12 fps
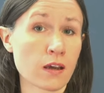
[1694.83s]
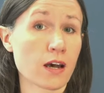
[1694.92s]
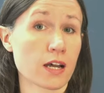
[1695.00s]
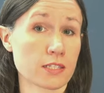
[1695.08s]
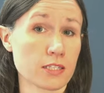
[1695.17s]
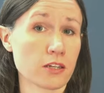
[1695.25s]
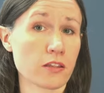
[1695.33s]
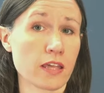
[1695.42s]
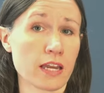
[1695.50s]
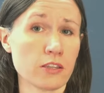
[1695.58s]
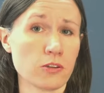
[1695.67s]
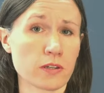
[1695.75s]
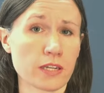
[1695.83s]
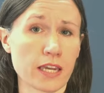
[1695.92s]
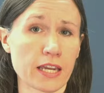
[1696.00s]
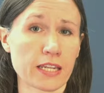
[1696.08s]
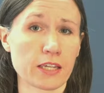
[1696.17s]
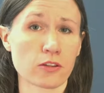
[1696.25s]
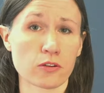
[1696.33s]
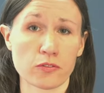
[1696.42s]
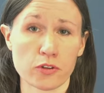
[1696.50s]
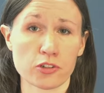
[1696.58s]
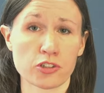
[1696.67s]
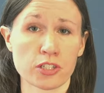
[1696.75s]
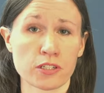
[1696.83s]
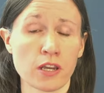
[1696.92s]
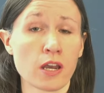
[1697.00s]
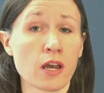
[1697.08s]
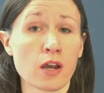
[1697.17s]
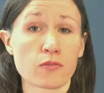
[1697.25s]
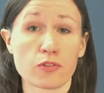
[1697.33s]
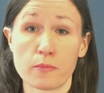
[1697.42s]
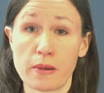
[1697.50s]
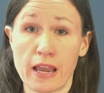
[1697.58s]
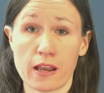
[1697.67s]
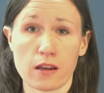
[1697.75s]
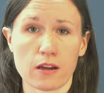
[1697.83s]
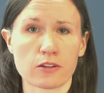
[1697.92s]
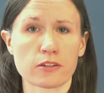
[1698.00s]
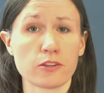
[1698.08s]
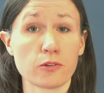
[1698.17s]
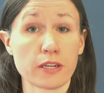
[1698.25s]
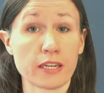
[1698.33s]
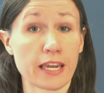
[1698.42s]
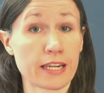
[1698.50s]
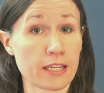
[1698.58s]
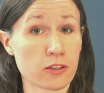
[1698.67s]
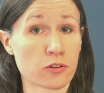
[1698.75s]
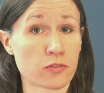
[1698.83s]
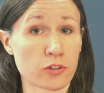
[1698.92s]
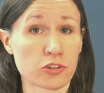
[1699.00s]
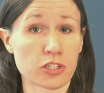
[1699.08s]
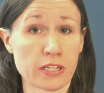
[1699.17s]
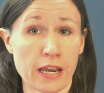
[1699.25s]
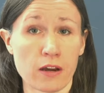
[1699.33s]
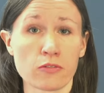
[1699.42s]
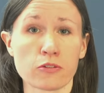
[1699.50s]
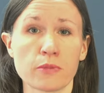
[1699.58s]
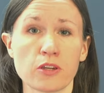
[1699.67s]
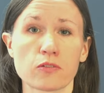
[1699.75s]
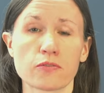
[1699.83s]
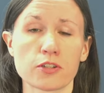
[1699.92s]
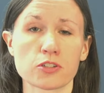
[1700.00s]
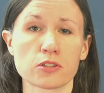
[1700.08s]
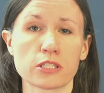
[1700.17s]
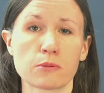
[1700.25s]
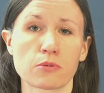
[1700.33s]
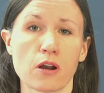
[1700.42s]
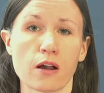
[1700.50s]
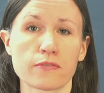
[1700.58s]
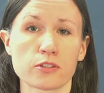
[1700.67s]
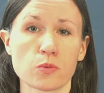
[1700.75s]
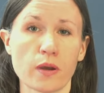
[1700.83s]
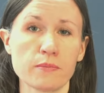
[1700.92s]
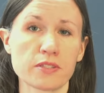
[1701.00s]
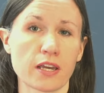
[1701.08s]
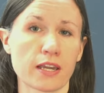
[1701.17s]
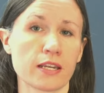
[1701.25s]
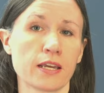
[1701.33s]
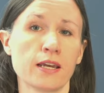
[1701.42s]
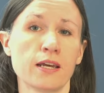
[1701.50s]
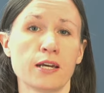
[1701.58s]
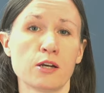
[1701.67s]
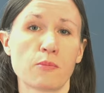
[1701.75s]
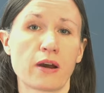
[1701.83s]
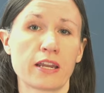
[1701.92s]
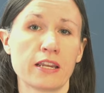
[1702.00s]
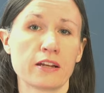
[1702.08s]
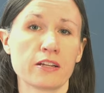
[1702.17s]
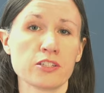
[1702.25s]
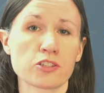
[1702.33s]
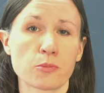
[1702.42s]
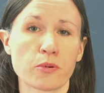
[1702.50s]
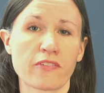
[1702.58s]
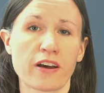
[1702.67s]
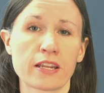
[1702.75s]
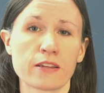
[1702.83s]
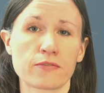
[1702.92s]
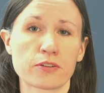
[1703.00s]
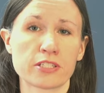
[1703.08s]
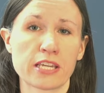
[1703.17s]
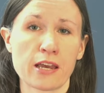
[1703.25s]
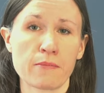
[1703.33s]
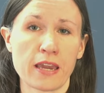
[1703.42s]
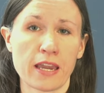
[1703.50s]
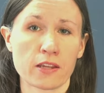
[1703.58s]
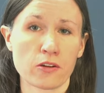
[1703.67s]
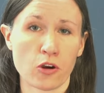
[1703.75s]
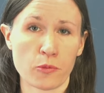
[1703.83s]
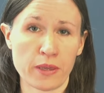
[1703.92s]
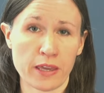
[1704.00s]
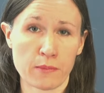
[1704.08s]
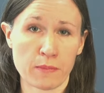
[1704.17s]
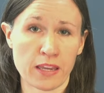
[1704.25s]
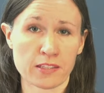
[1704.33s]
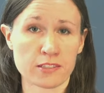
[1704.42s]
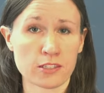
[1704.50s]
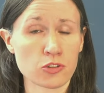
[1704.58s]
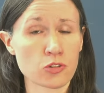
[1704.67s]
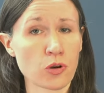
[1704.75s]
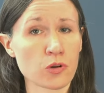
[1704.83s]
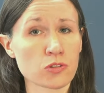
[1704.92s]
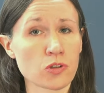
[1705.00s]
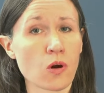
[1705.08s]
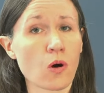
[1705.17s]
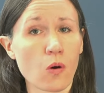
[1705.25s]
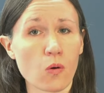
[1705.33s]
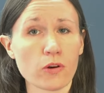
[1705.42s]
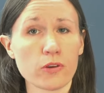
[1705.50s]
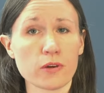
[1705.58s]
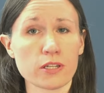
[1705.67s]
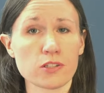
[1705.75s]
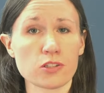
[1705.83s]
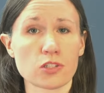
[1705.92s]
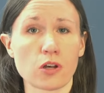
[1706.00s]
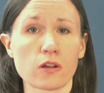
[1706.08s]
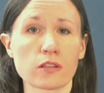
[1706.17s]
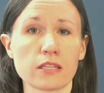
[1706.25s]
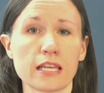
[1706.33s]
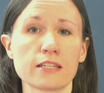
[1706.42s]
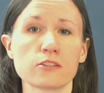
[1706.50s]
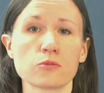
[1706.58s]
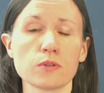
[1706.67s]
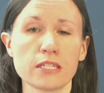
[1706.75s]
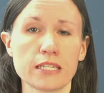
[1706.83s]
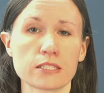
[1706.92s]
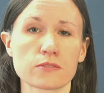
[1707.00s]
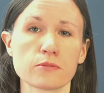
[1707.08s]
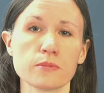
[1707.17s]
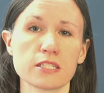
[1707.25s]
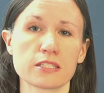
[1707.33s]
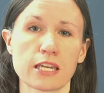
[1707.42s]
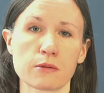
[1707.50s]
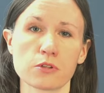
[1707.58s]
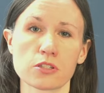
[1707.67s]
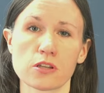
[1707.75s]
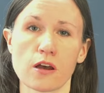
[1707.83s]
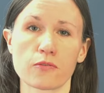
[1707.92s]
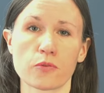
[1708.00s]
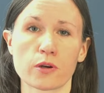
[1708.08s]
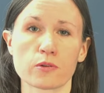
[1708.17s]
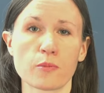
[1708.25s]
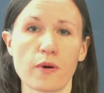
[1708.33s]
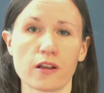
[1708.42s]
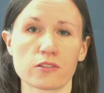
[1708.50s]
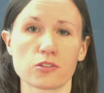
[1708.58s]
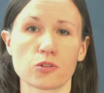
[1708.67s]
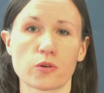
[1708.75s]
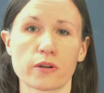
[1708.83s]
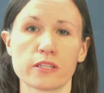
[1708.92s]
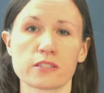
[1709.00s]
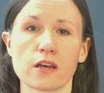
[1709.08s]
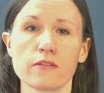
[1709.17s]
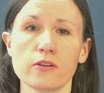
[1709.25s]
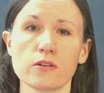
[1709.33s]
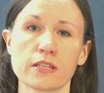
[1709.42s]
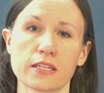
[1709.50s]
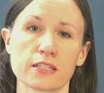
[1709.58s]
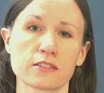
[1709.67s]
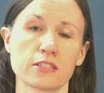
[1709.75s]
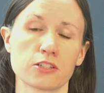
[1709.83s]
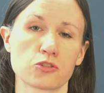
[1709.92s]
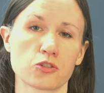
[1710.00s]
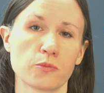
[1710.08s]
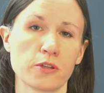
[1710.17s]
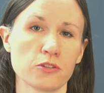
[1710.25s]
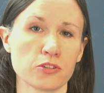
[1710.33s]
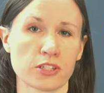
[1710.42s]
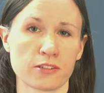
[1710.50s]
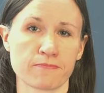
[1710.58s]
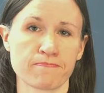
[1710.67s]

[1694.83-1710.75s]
Until then, you can get either version from now, or you can get either version now from the official LibreOffice website. Binaries are provided for Deb and RPM-based distros, or you can install the latest release from the stable software repositories of your Linux distribution.